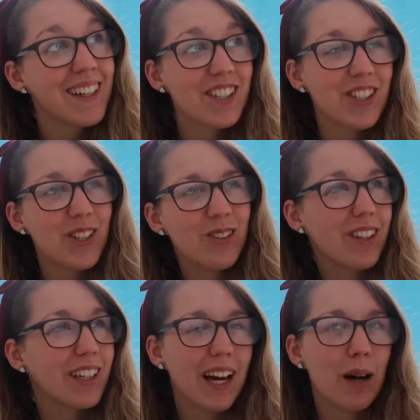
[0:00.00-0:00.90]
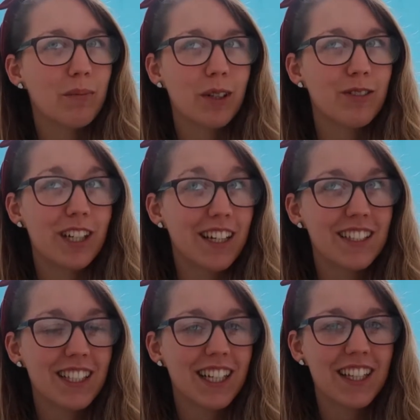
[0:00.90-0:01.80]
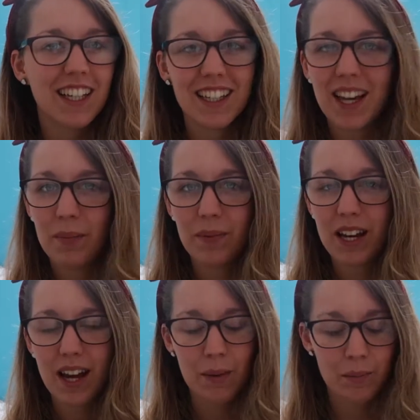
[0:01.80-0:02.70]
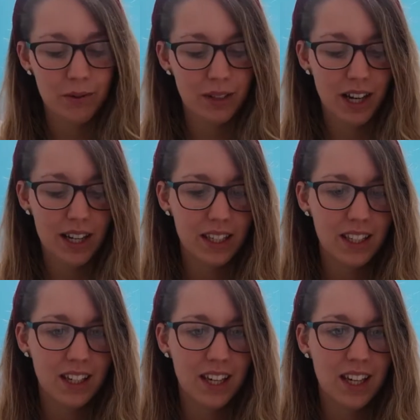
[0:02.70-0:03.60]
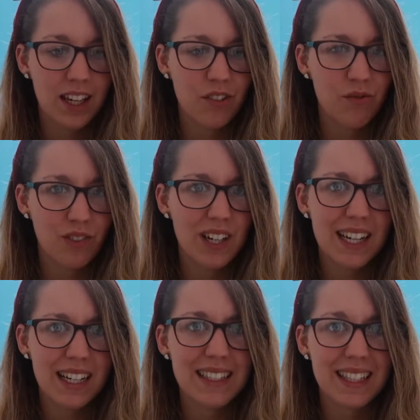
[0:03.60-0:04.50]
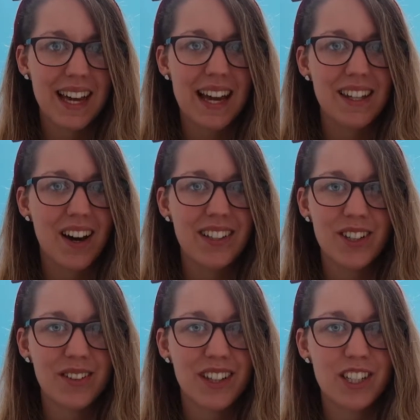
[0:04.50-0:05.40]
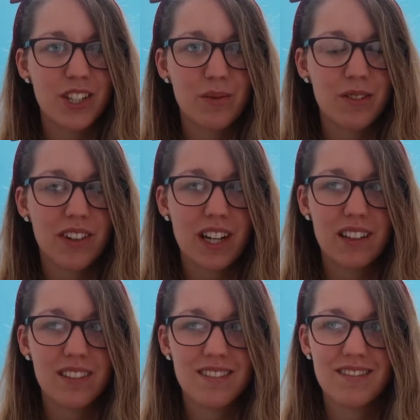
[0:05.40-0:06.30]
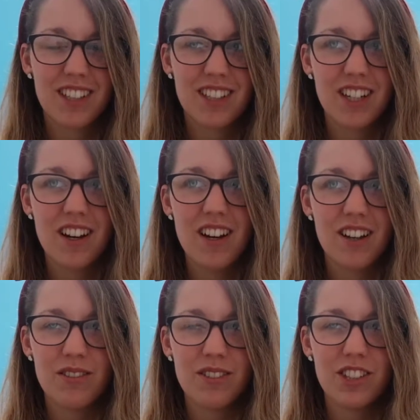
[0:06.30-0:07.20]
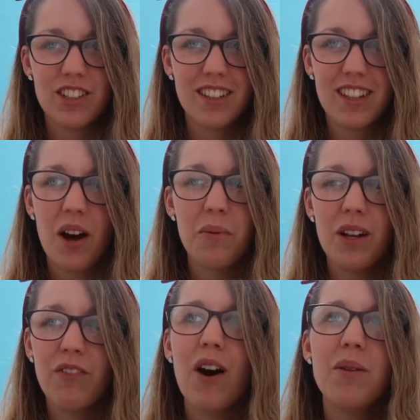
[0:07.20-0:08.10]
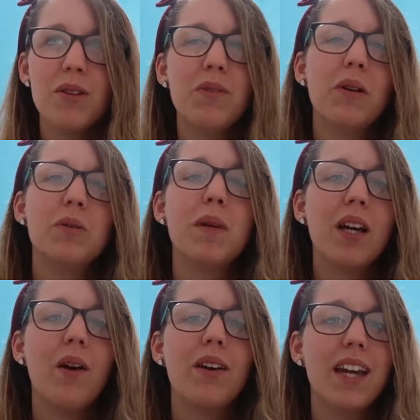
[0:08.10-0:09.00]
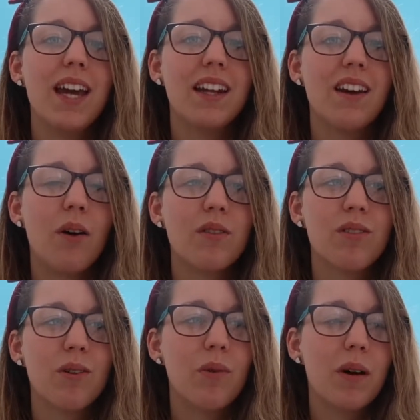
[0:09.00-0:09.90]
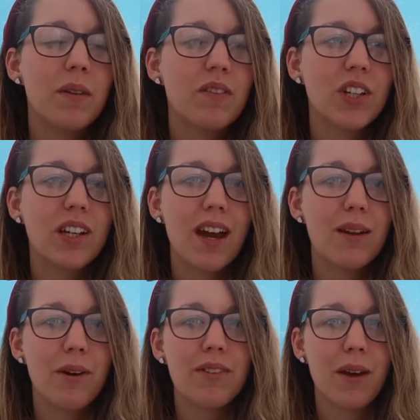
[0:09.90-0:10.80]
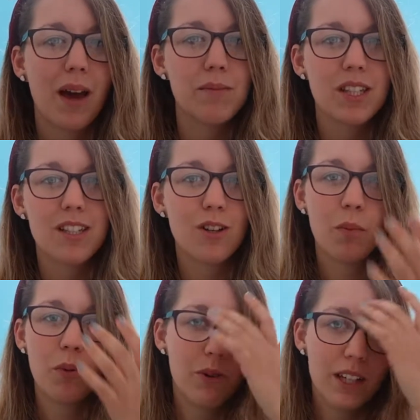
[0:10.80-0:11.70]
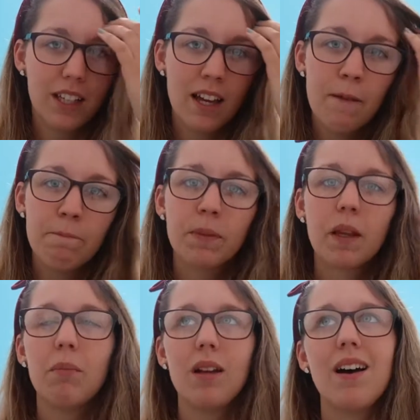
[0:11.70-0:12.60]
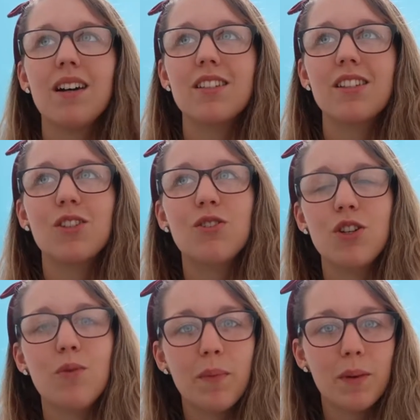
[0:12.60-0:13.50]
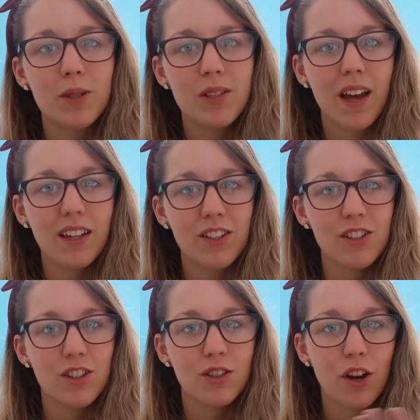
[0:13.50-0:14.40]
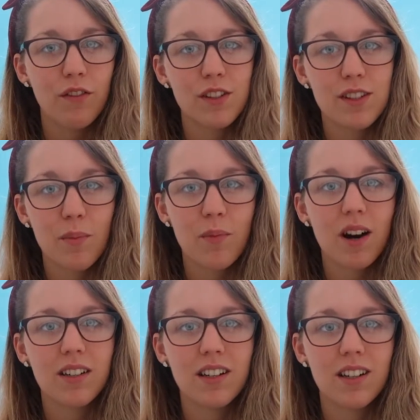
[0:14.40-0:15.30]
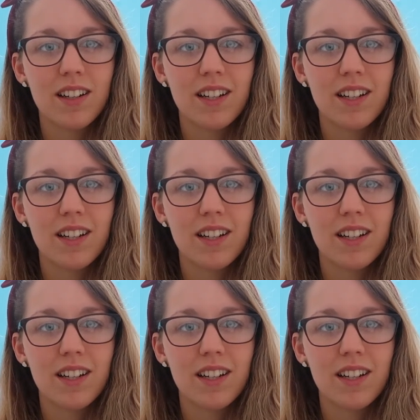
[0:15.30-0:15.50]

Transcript: she knew that Camber were like together. Kem and Amber were like really together. I don't think she was really, I don't know. I, if I if it was me going in, I would have thought, well, I'm never going to get anywhere with Kem, so there's no point. Plus, you do want people to like you, so you'd go for someone